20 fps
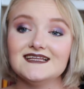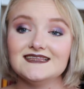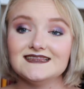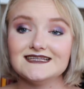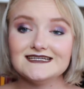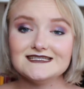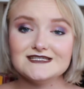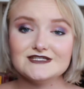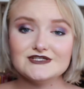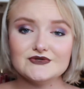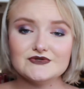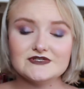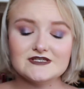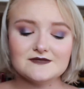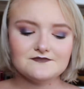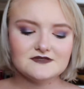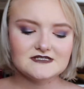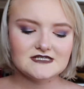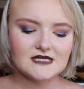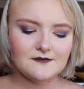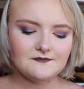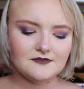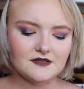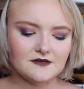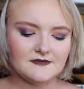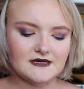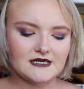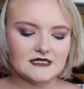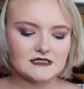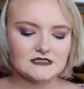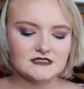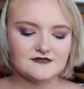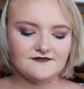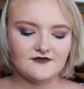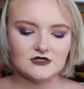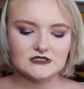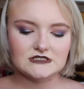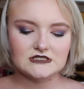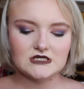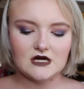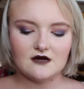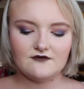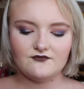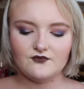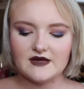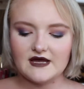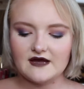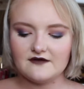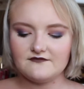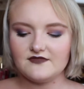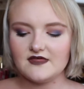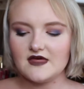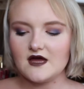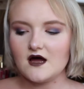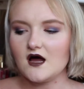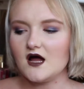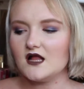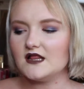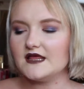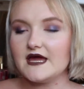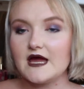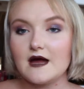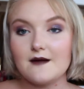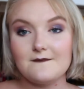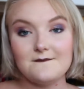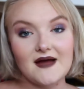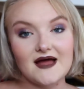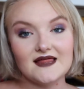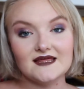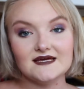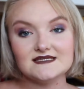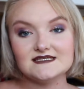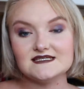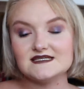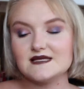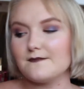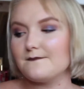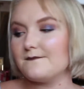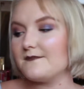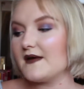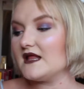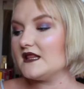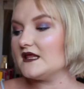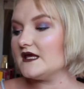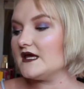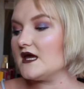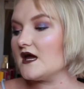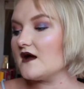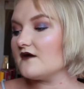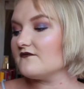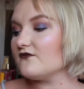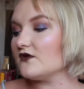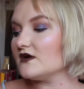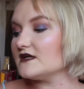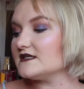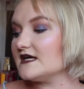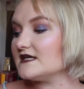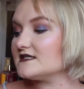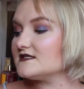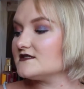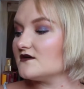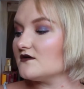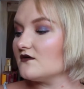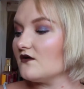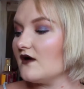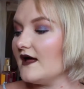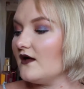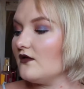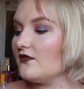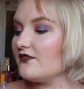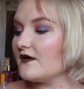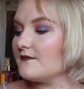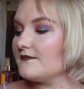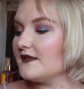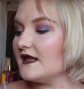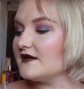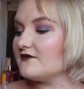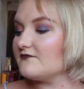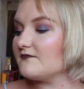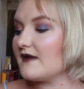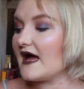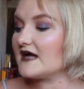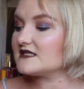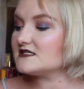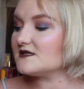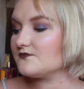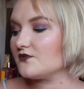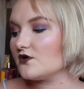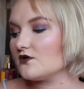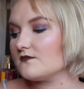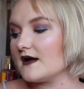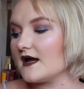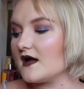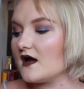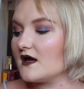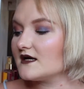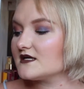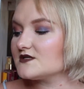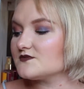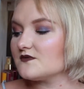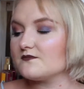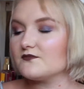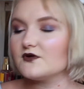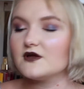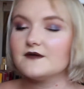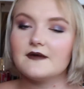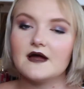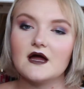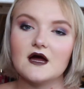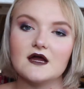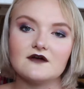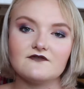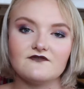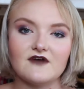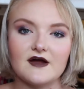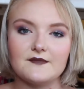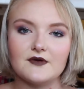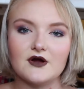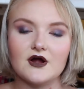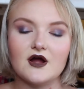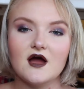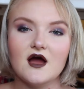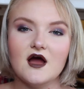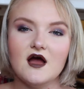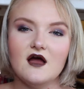Let's do some supplements. First off, we have the Ollie Balanced Belly for Intestinal Health, a blend of active probiotics with prebiotic fiber.